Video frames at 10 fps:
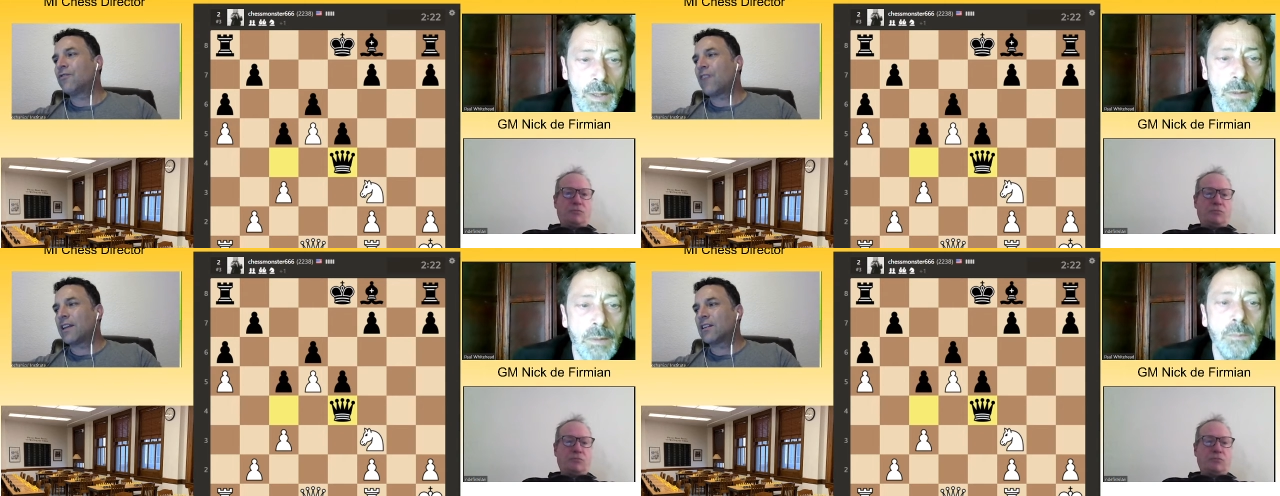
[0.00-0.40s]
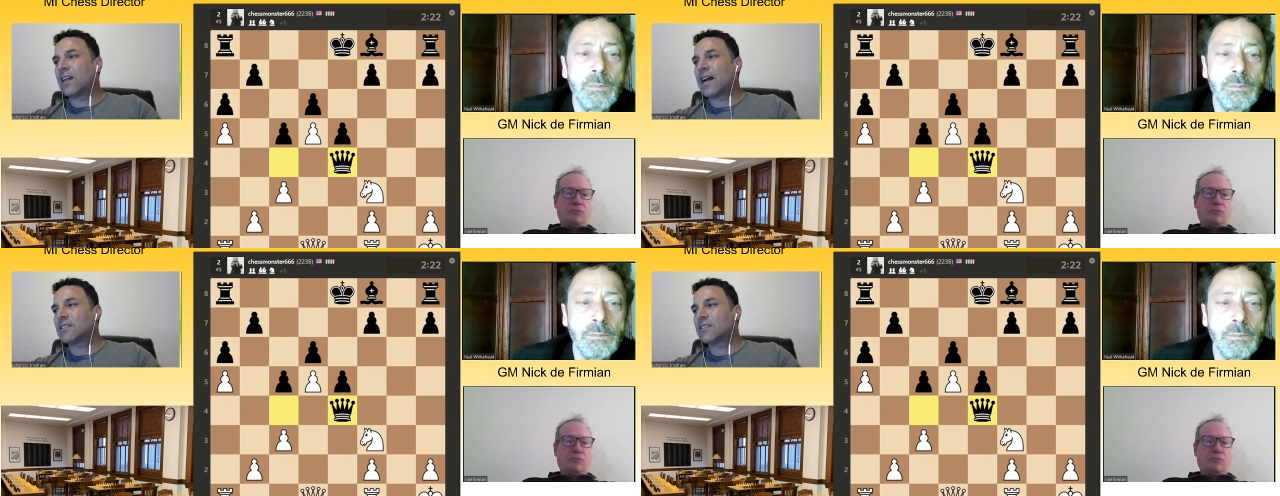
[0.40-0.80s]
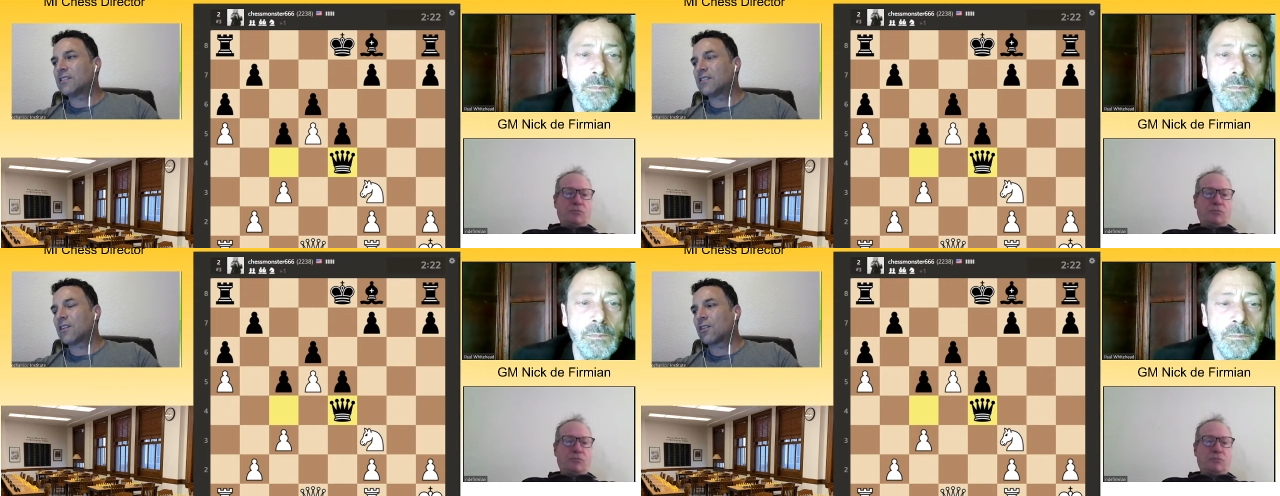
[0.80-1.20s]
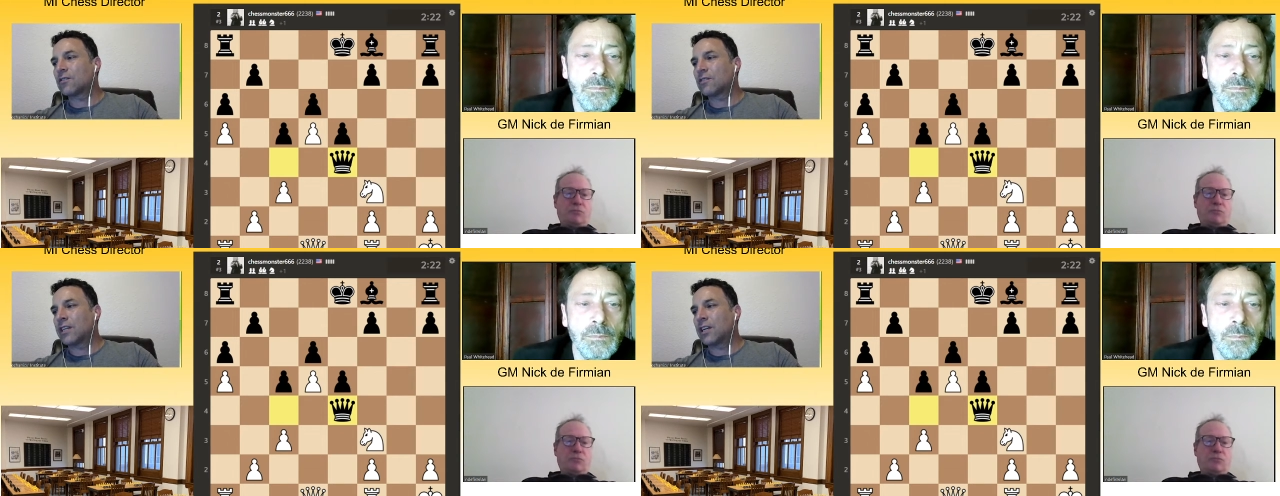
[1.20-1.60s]
Speaker 1: find classes that are
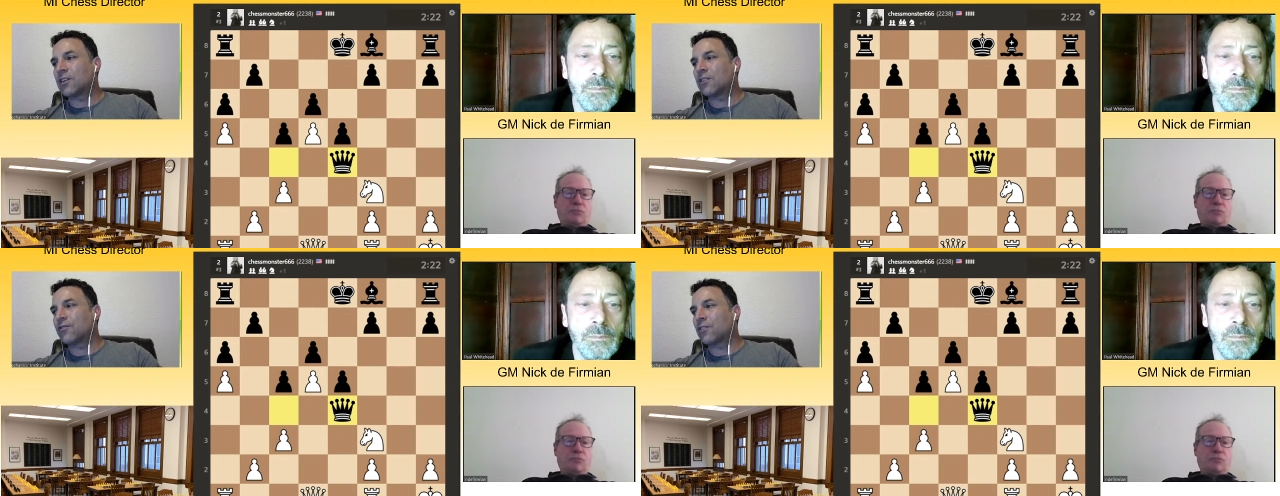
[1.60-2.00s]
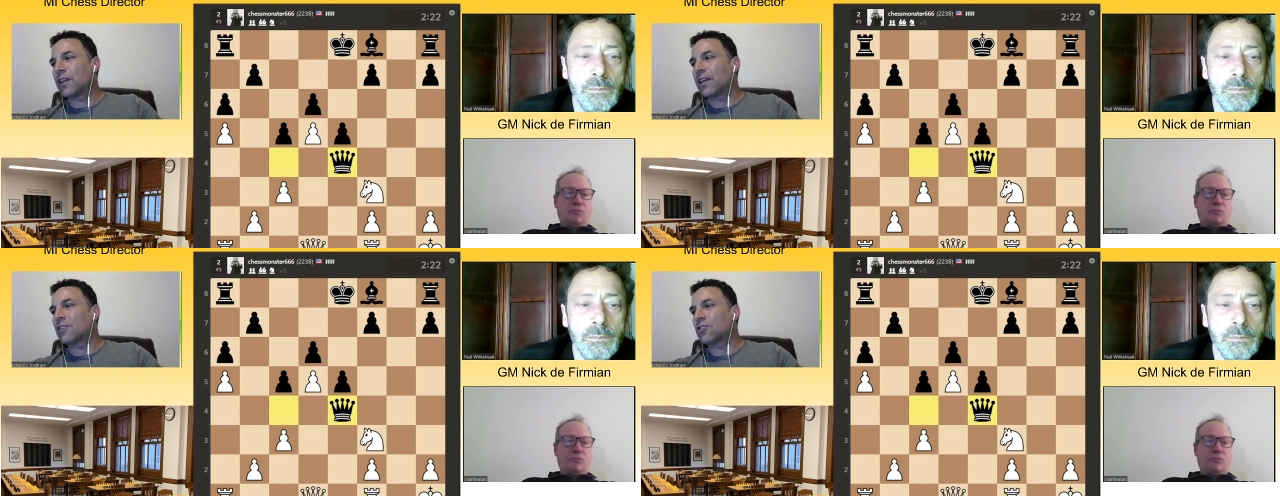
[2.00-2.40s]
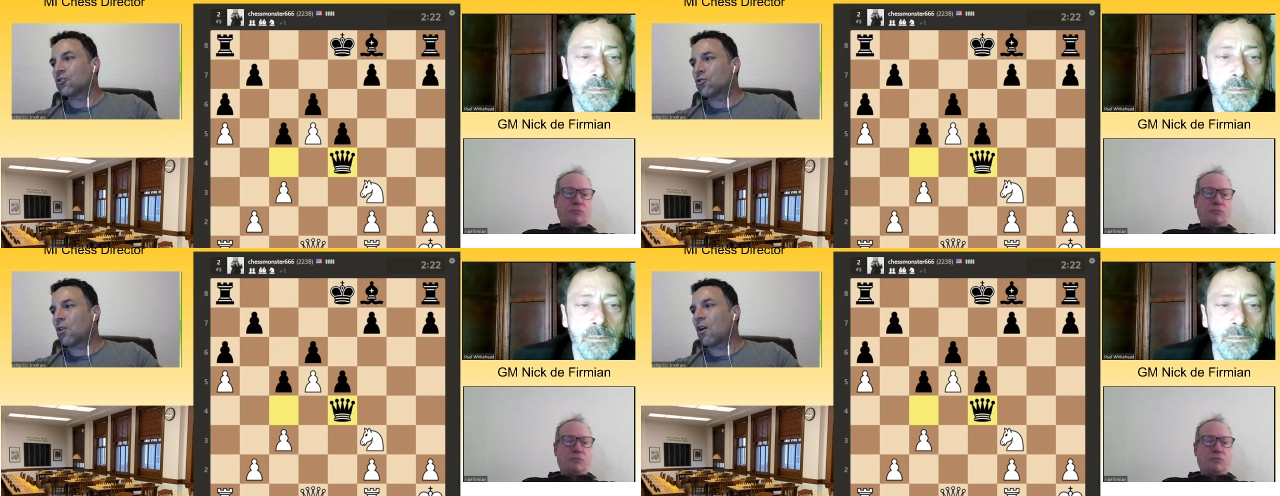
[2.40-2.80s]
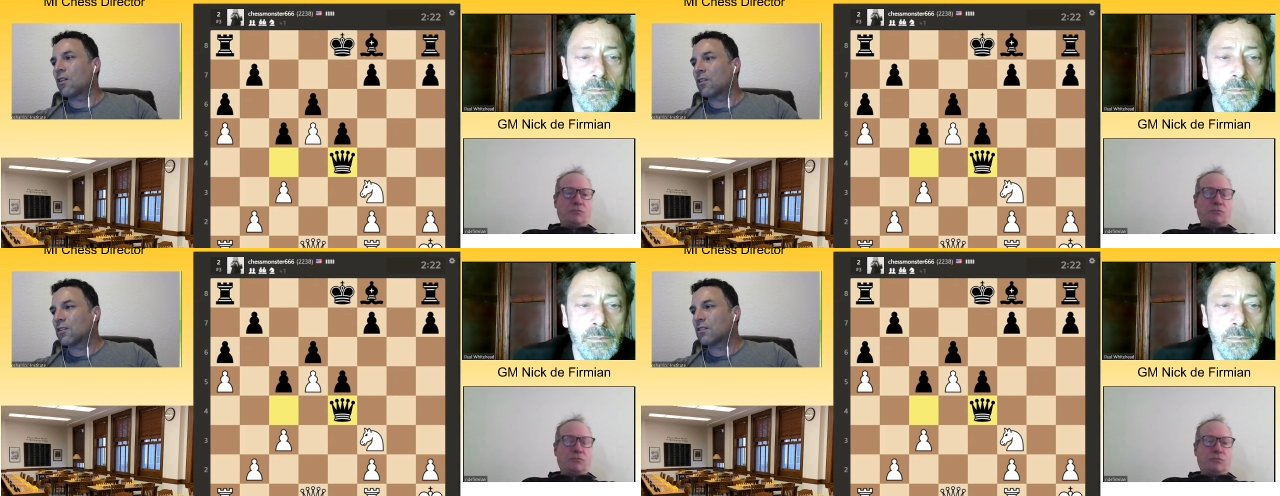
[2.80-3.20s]
geared for like the
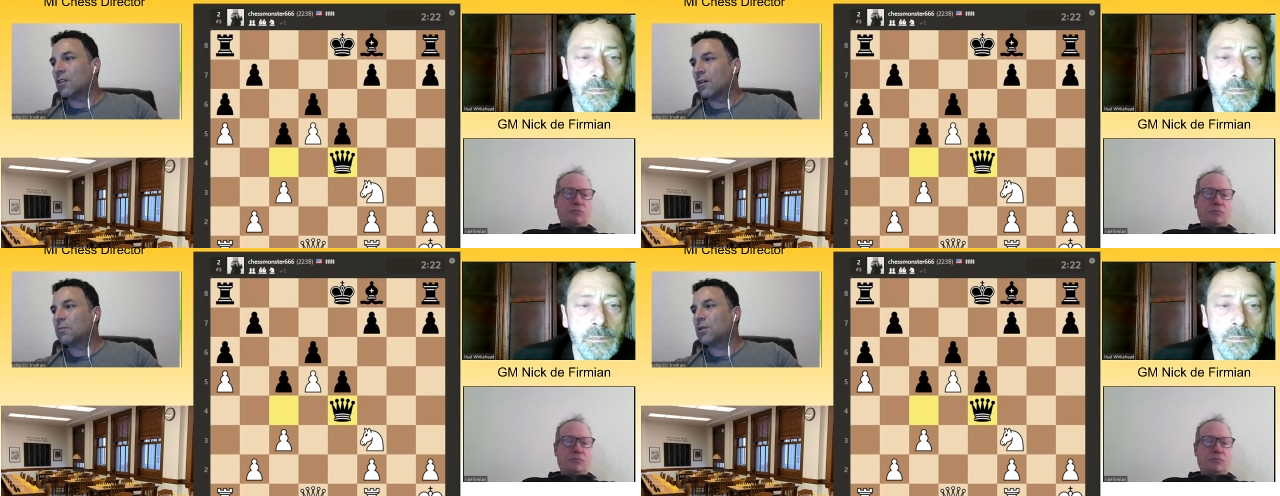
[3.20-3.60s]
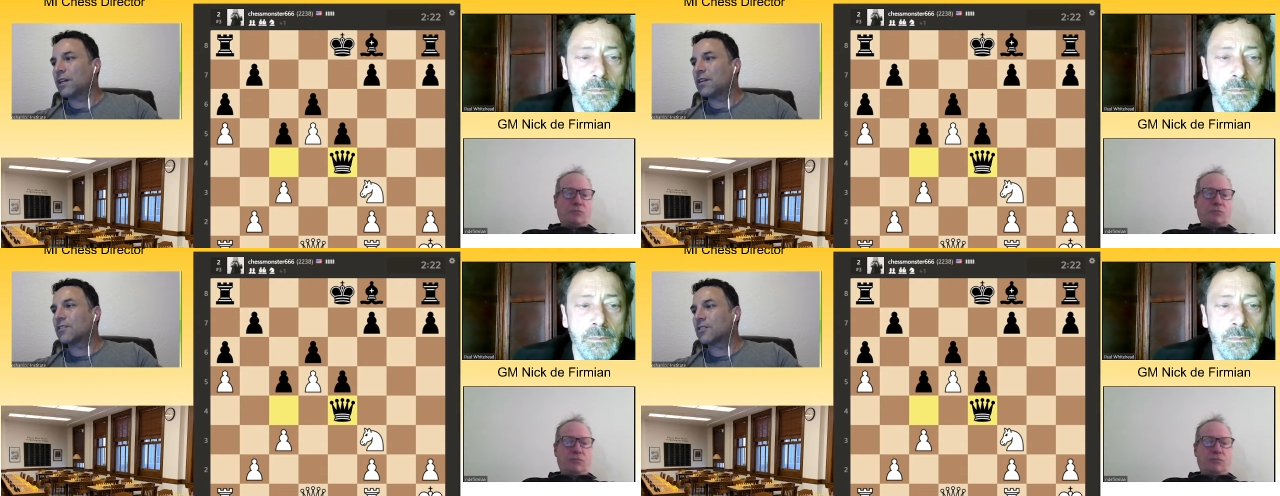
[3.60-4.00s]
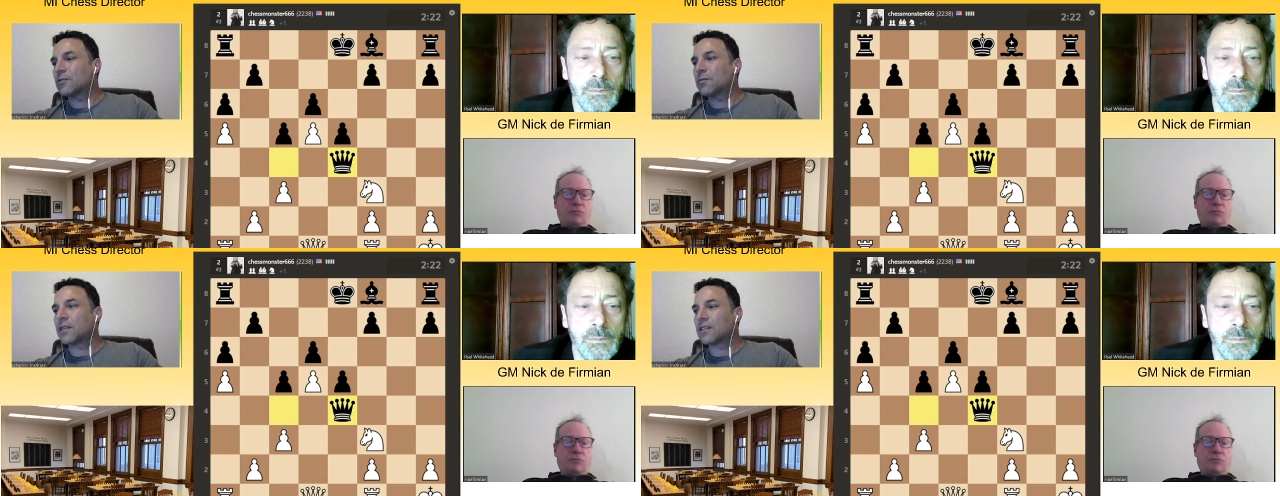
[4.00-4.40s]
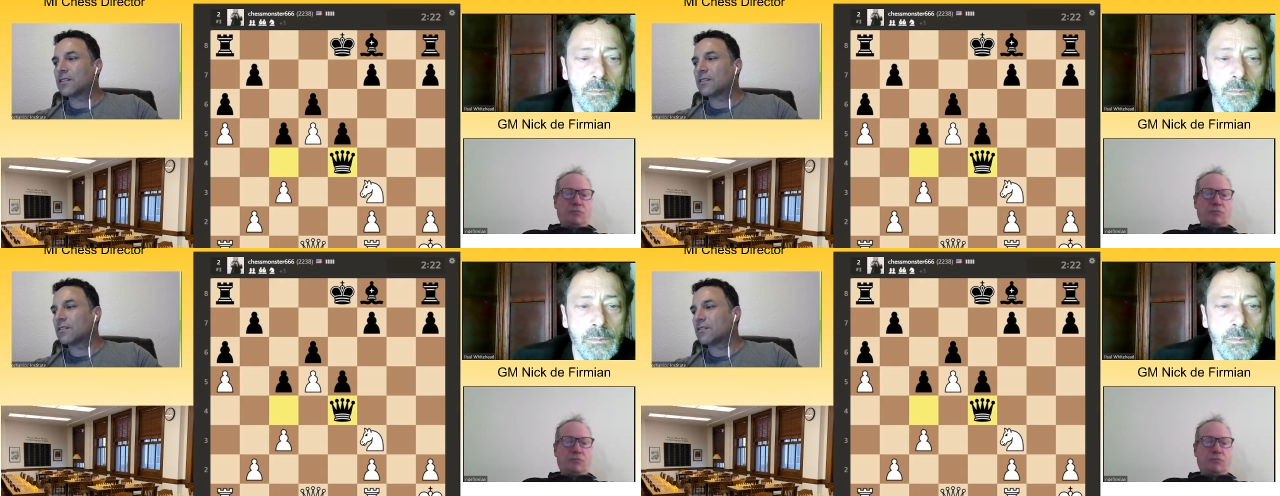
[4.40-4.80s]
stronger club players
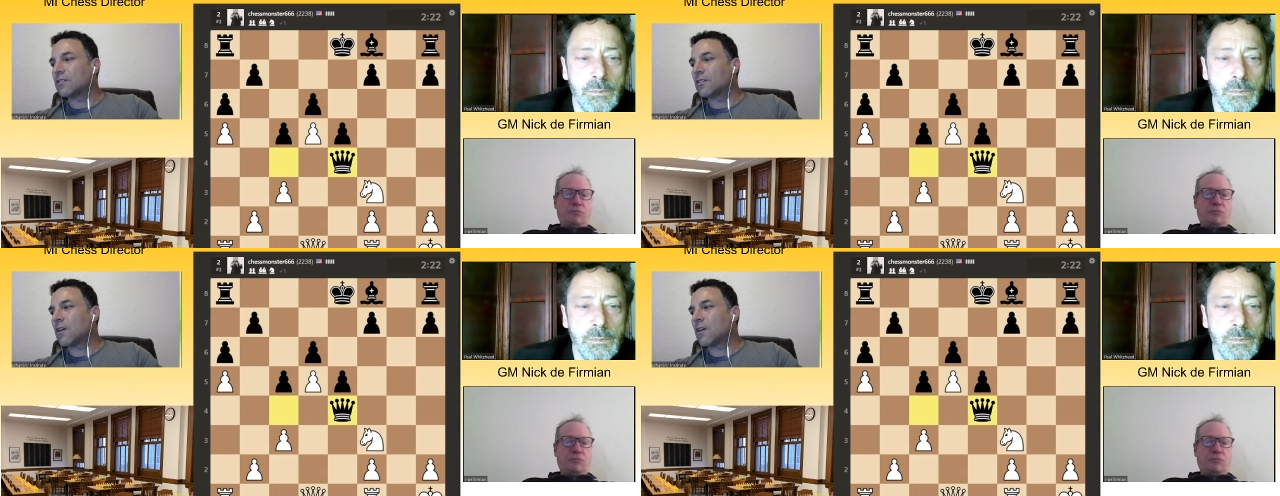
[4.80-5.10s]
because you know